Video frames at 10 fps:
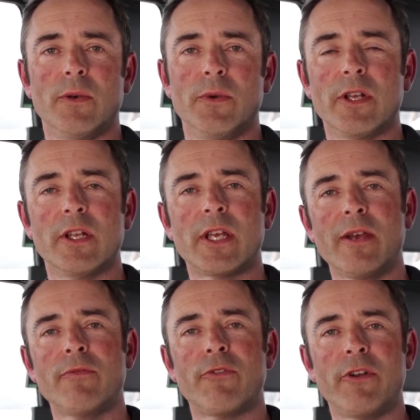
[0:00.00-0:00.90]
we can
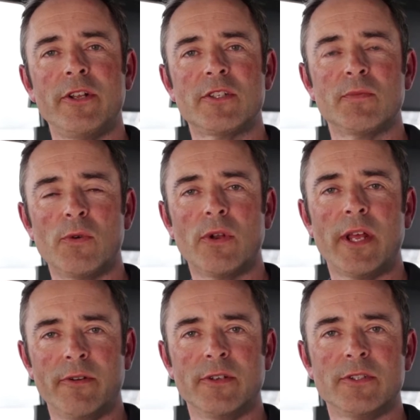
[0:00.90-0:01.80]
account for any small
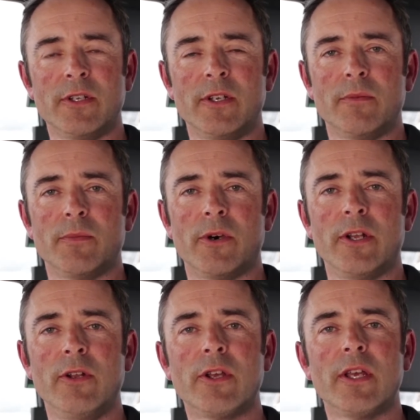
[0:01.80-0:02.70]
errors by
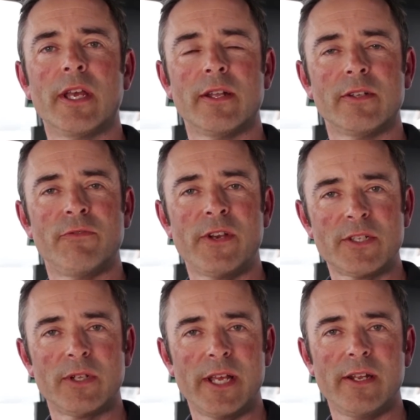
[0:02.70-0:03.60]
looking at
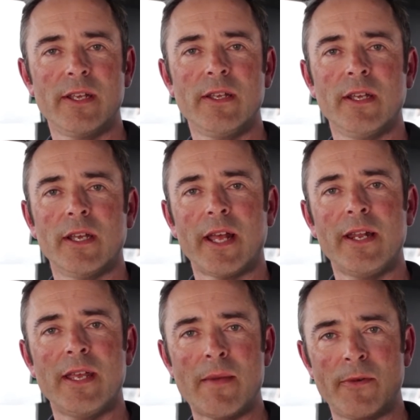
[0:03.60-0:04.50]
vessel heading and
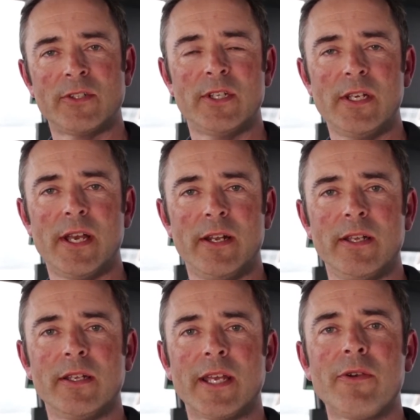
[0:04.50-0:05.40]
the MRT
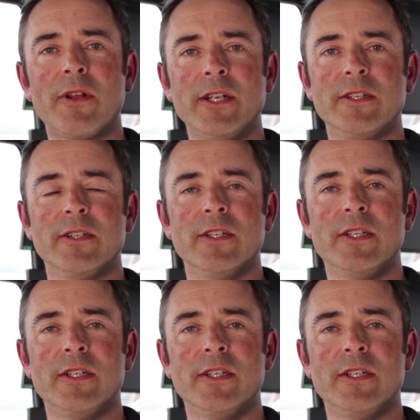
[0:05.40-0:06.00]
heading, calculating the